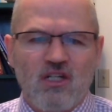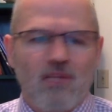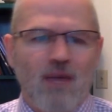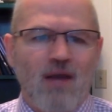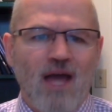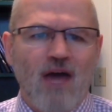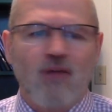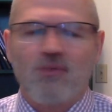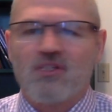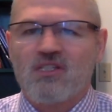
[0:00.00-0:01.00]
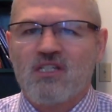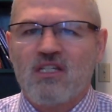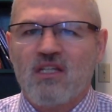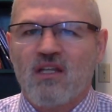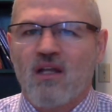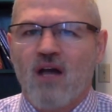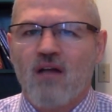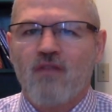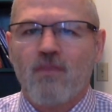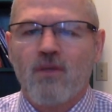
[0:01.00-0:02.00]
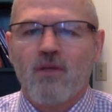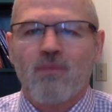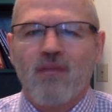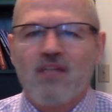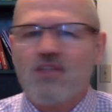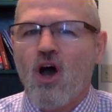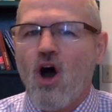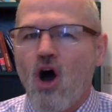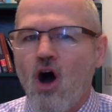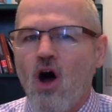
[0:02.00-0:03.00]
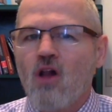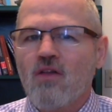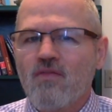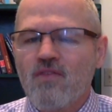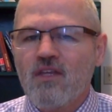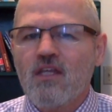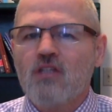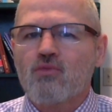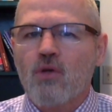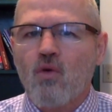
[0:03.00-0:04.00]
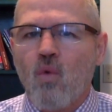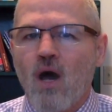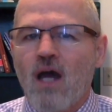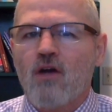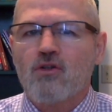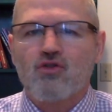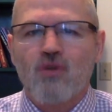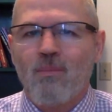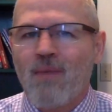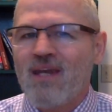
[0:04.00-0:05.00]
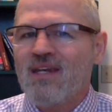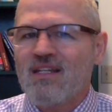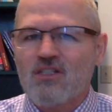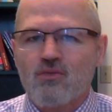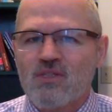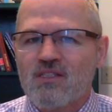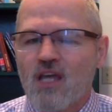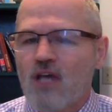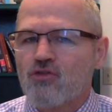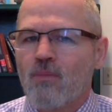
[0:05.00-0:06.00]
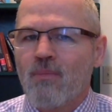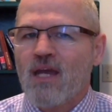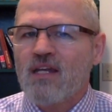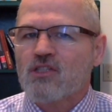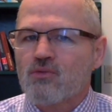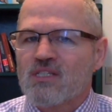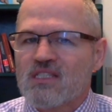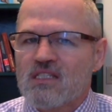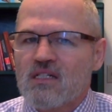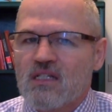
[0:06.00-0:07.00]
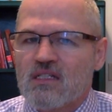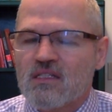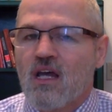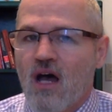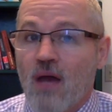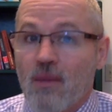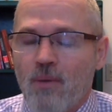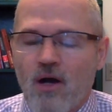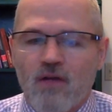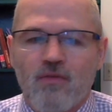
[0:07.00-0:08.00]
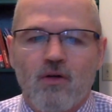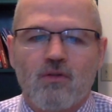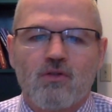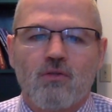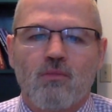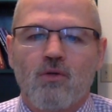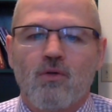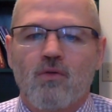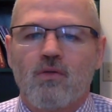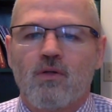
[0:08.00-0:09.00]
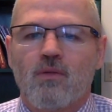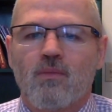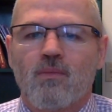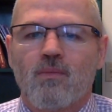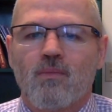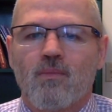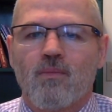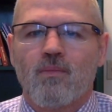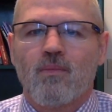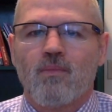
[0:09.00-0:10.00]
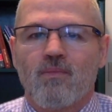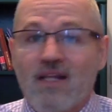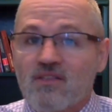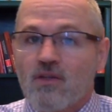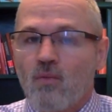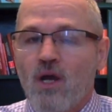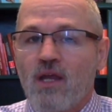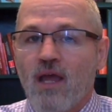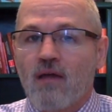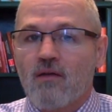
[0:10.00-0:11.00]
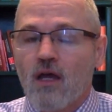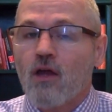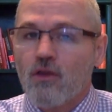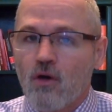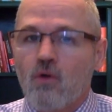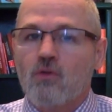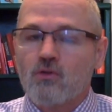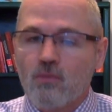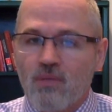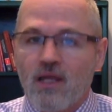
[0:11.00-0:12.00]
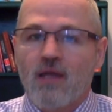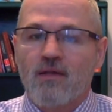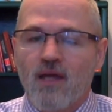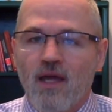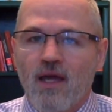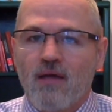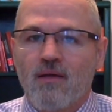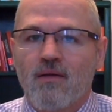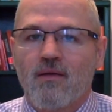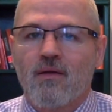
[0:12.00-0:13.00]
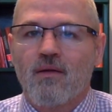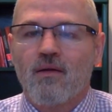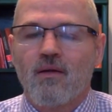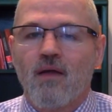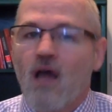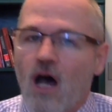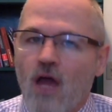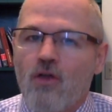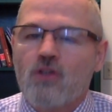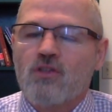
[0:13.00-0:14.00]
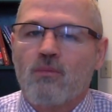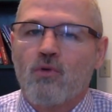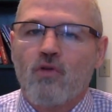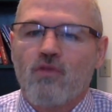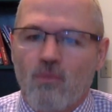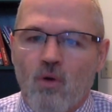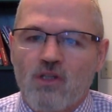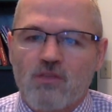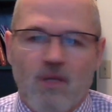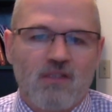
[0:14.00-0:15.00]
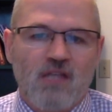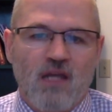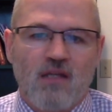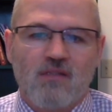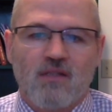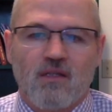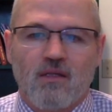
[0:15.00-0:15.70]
about how to proceed in an unfamiliar place, all of these required tremendous resilience on the part of those who moved. That's on the one hand, those who planned ahead. Others moved more spontaneously.